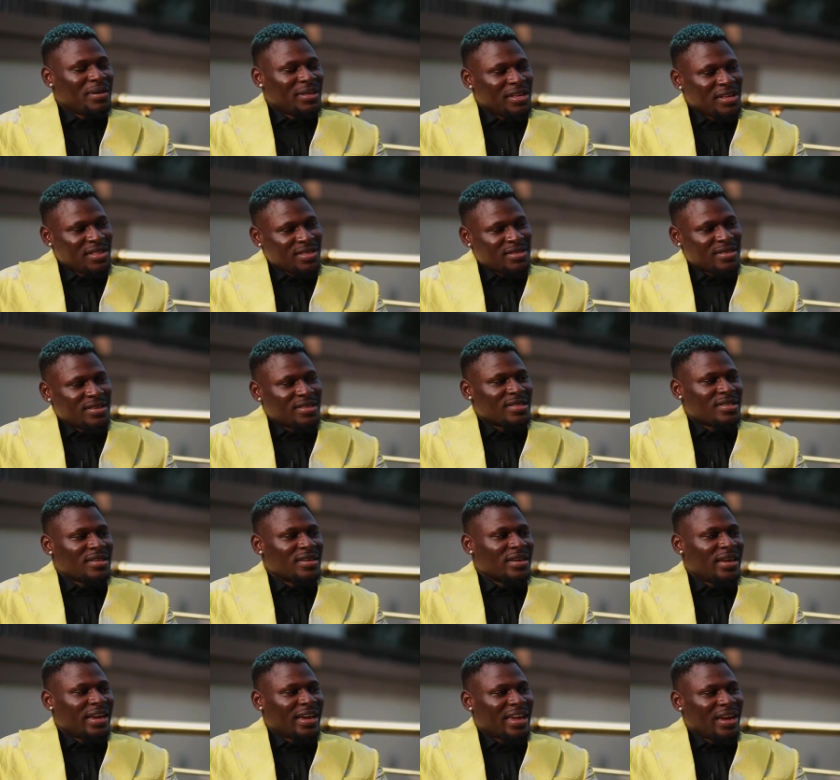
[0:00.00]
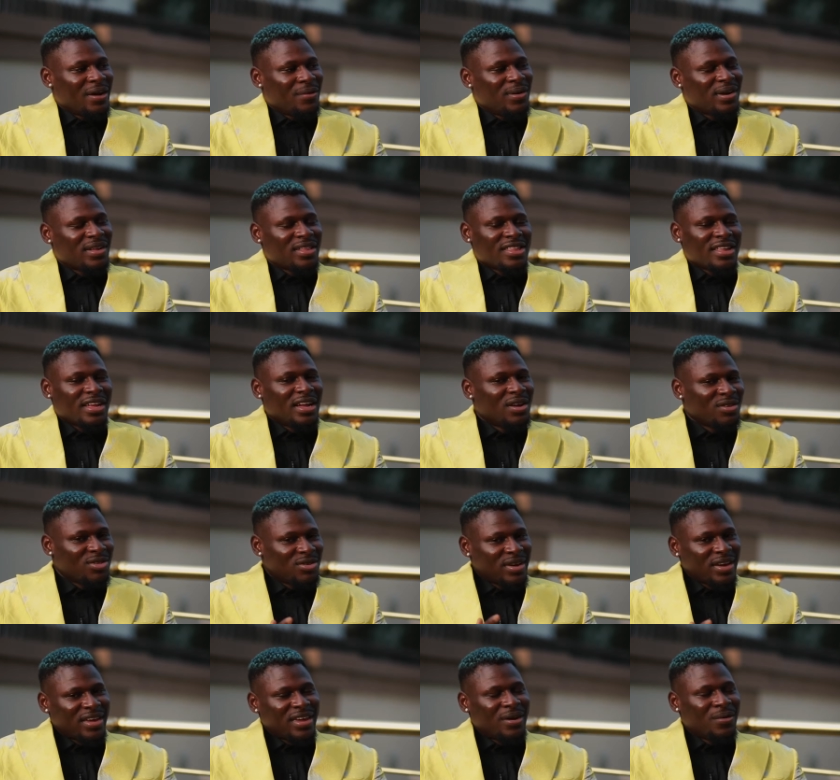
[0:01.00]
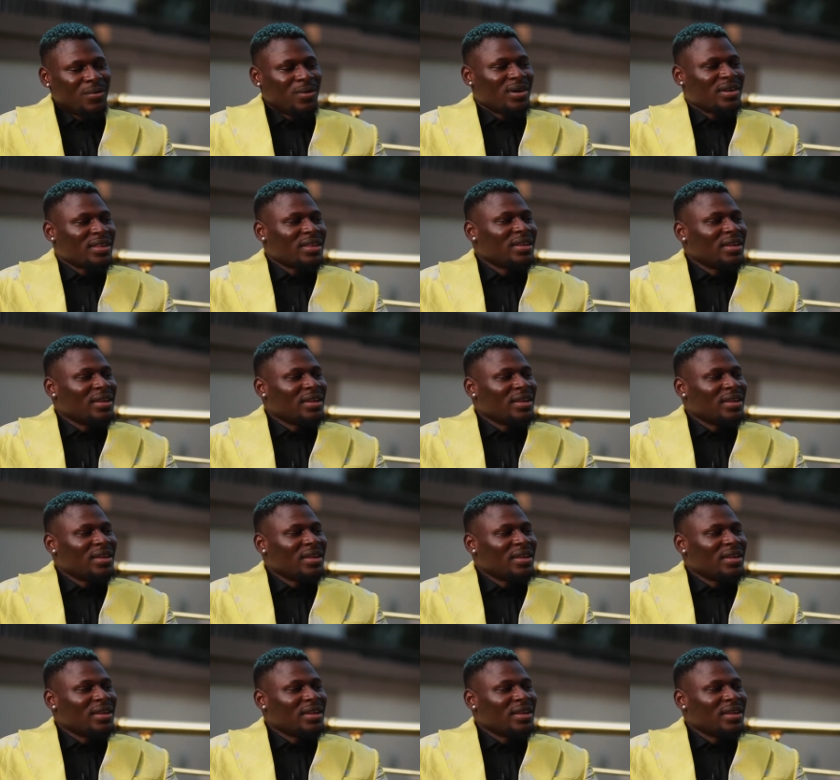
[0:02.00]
Benin City, Ekewan. Shout out to Ekewan.